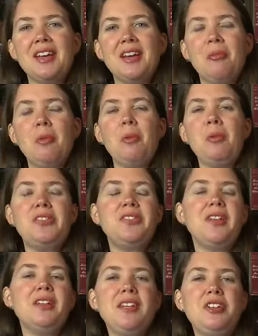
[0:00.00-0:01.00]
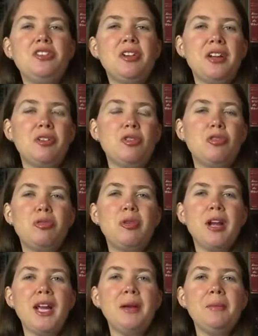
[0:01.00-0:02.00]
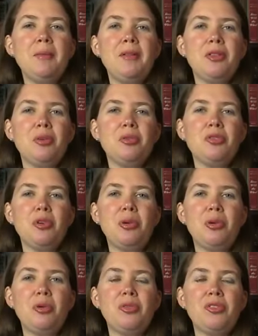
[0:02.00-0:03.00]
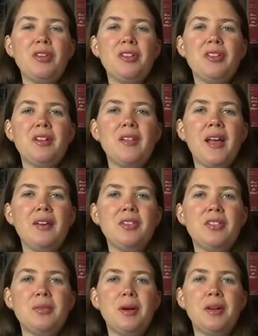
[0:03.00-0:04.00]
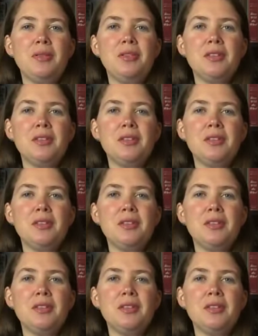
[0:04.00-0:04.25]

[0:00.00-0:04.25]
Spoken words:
When we suddenly try to cram those goals into the last month,